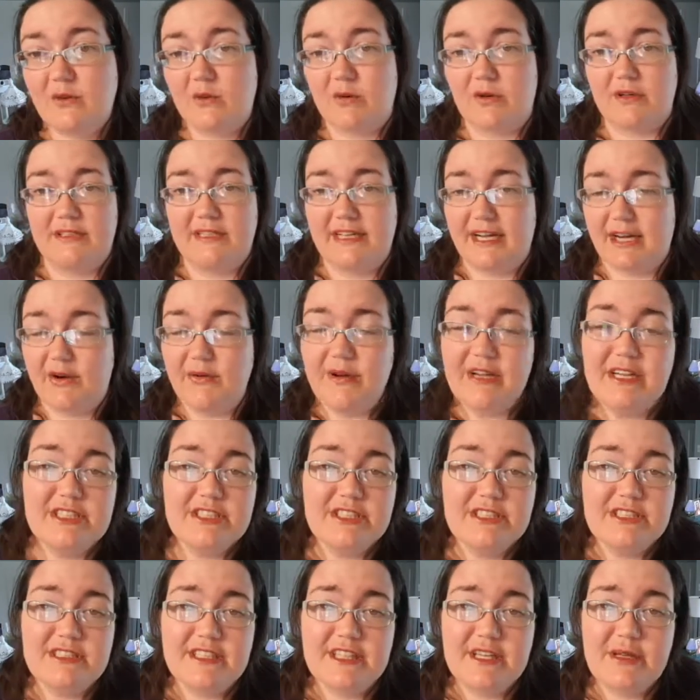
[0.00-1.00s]
or
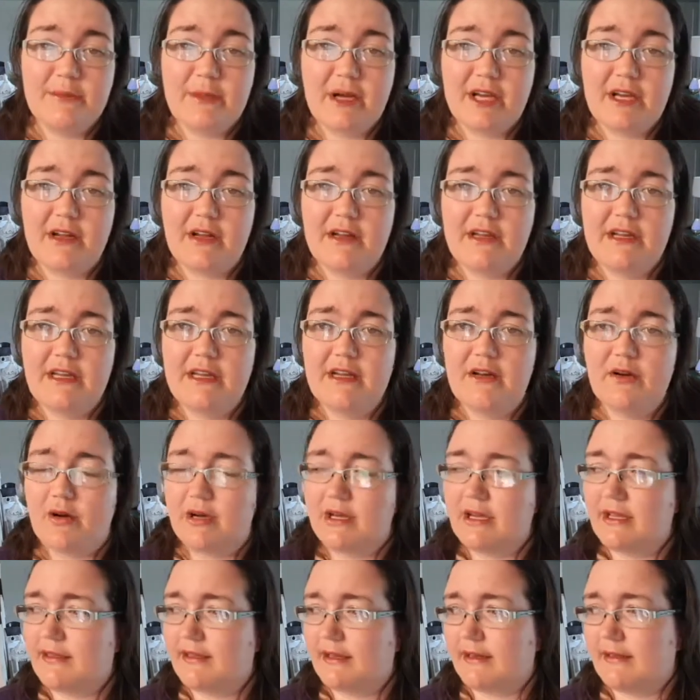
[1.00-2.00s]
decorations that you might not need, or
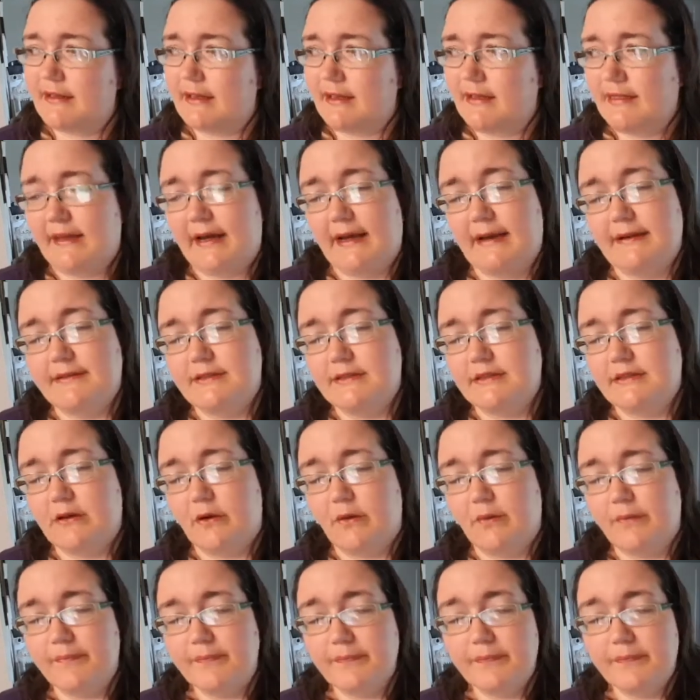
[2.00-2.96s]
anything like that. So